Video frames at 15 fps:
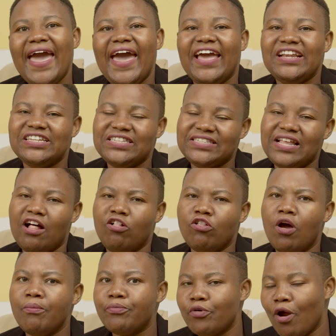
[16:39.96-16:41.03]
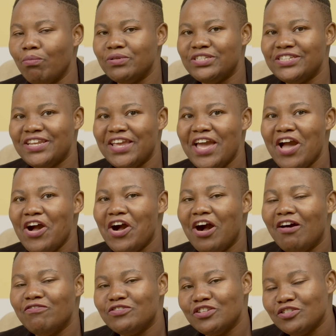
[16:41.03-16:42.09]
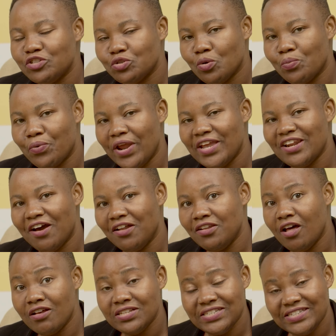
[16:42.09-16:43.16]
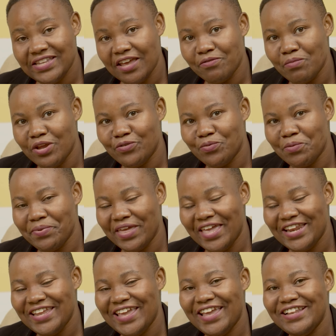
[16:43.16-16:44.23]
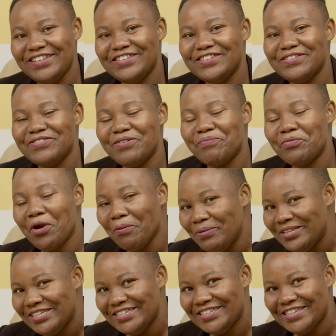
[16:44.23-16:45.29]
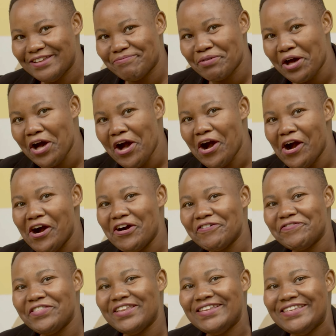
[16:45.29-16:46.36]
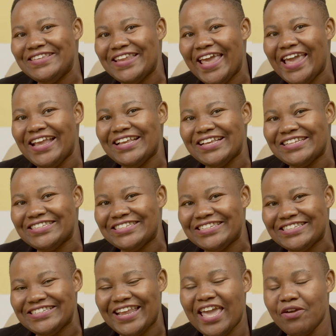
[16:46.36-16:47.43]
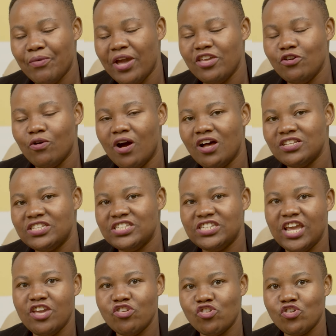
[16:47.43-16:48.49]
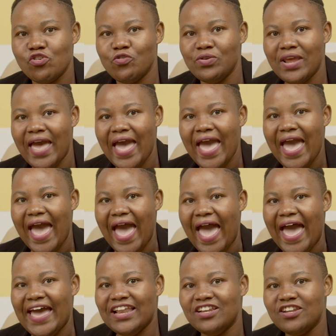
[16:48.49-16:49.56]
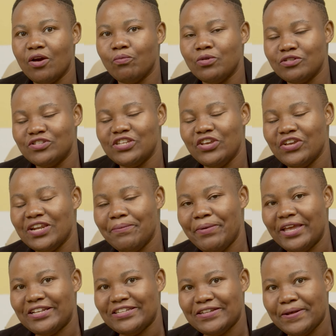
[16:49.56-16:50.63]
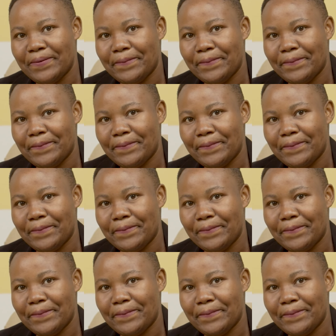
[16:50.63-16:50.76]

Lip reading: and sell a property. After the short break in our last segment, we'll be getting into the property tip of the day. Stay where you are, stay tuned, and we'll see you in a bit.